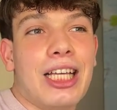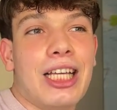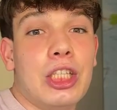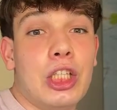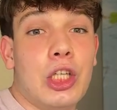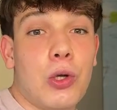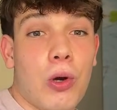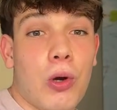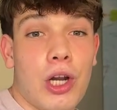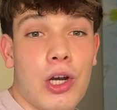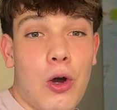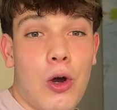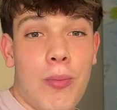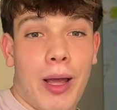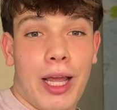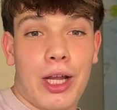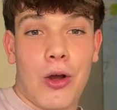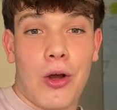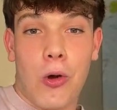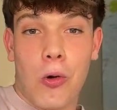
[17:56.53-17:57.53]
You want to know
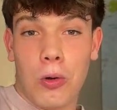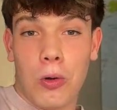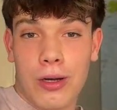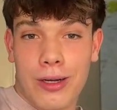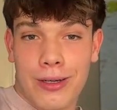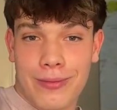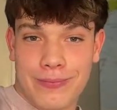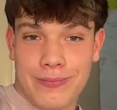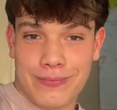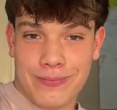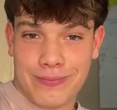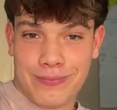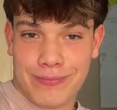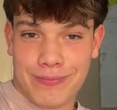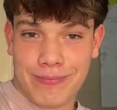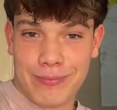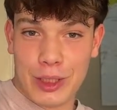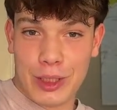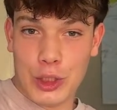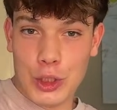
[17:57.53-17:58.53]
my call?
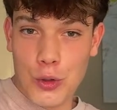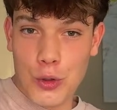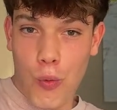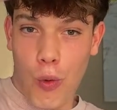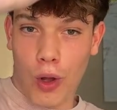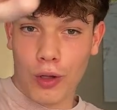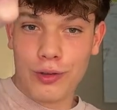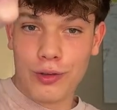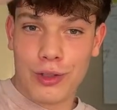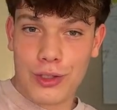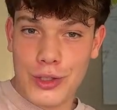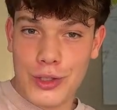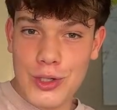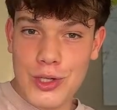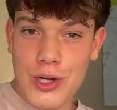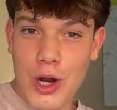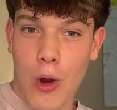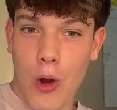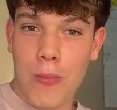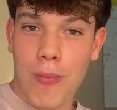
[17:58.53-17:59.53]
You want to
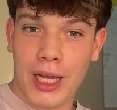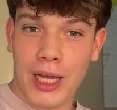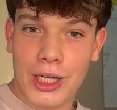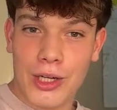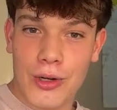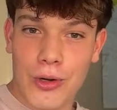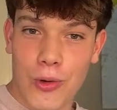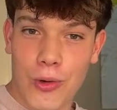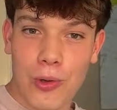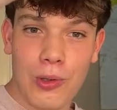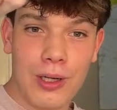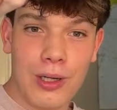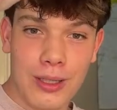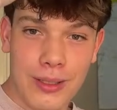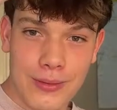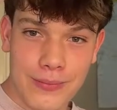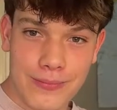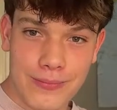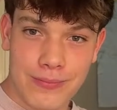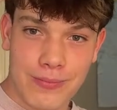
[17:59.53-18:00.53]
know my call?
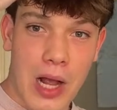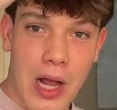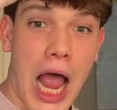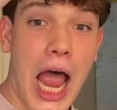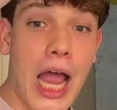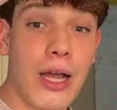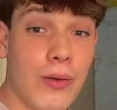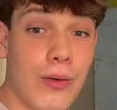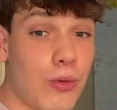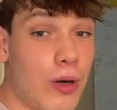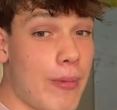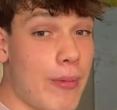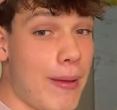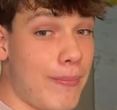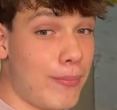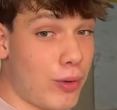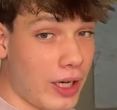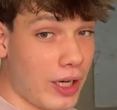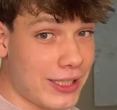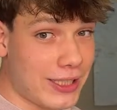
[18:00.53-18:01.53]

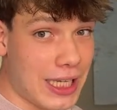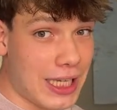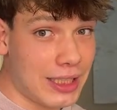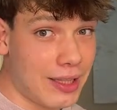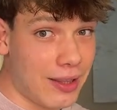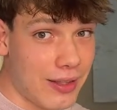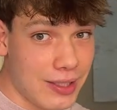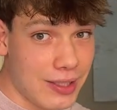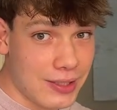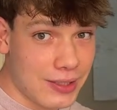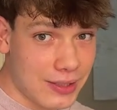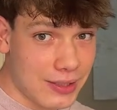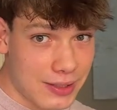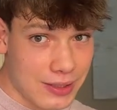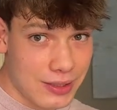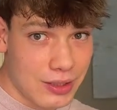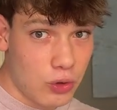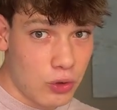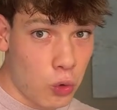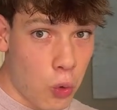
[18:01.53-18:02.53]
Remember I said
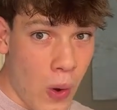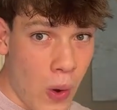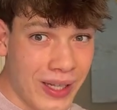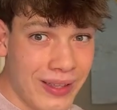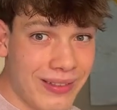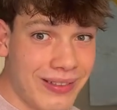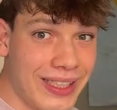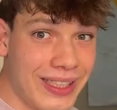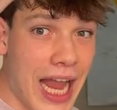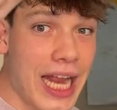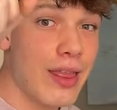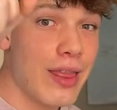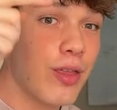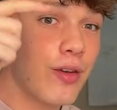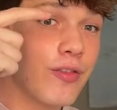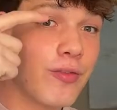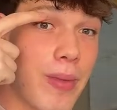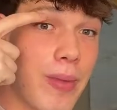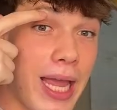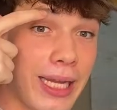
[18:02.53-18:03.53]
this, 28th
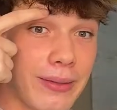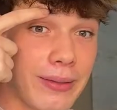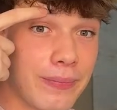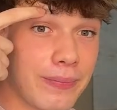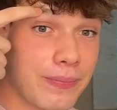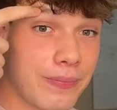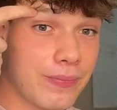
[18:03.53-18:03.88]
of May.